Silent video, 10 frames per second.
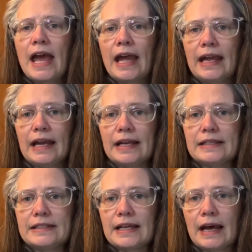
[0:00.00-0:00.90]

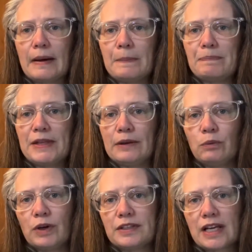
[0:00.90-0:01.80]
And it
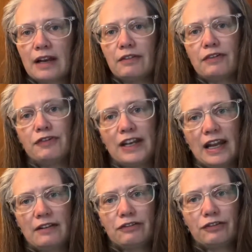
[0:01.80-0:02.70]
was kind of a fit
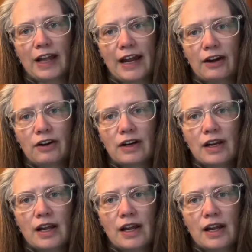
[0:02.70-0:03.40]
and flare,